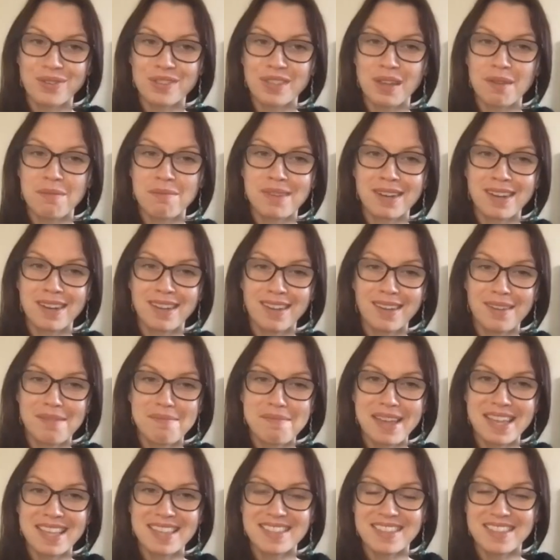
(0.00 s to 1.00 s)
So many
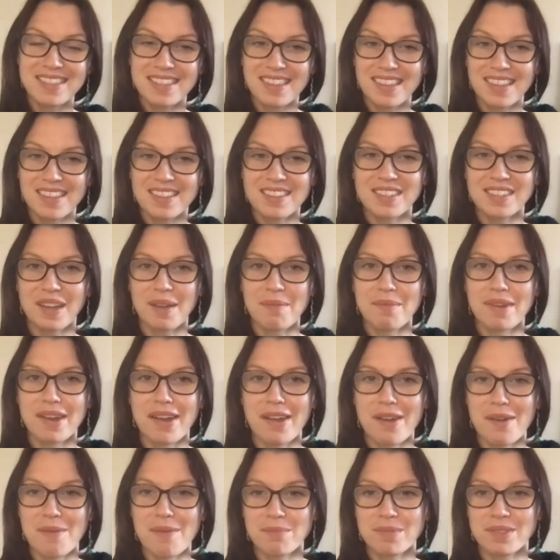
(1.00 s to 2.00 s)
amazing things coming
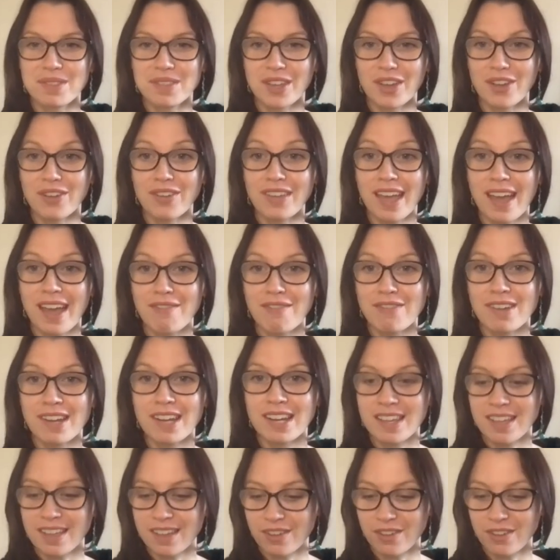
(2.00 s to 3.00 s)
up. So yeah,
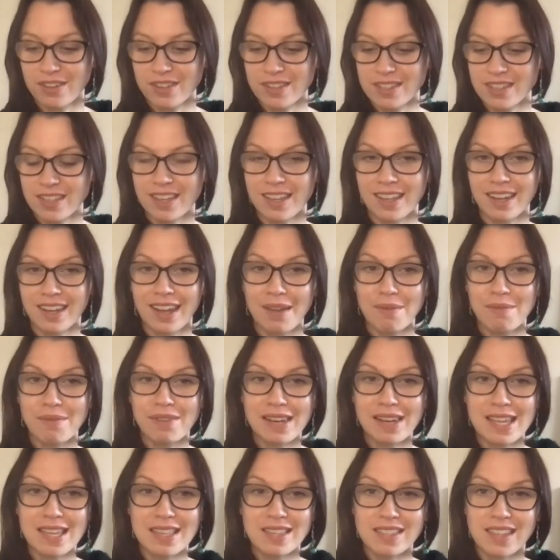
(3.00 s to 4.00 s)
really honestly connect with
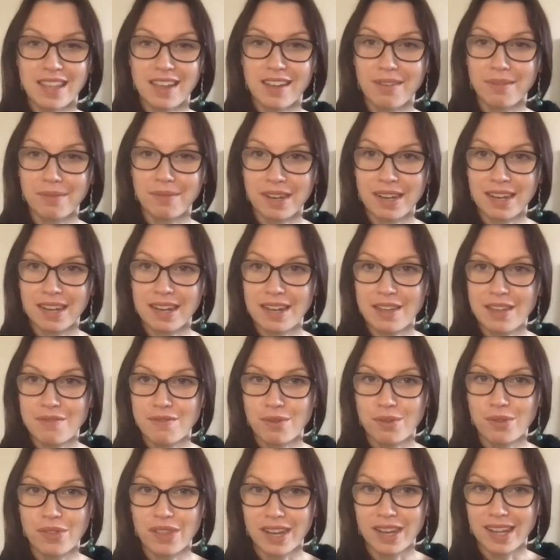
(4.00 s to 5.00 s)
Lisa. I'm going to leave
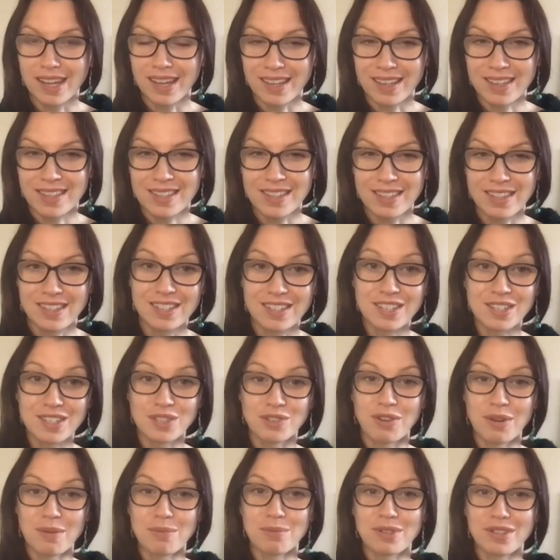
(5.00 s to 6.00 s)
all the links in the
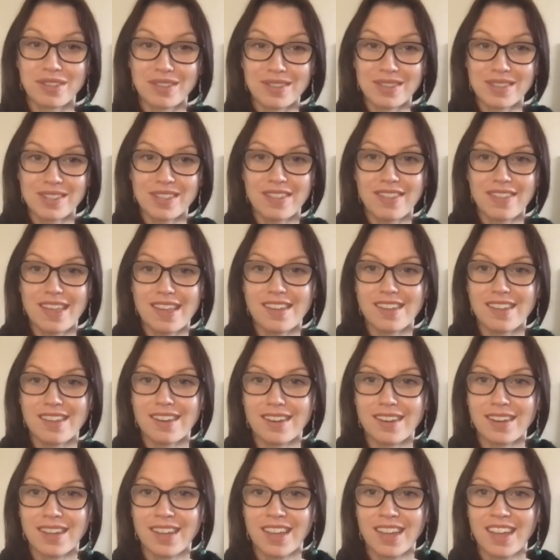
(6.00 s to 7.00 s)
description so they
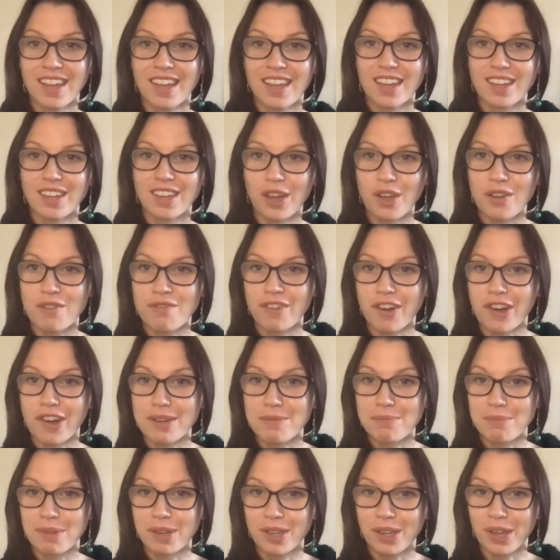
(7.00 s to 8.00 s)
can go
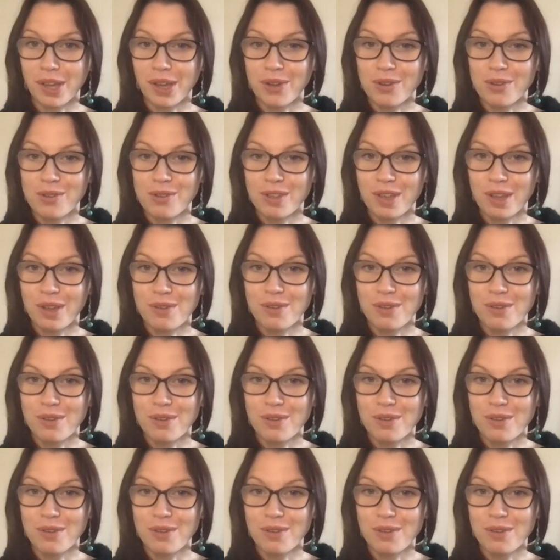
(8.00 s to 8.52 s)
find, but go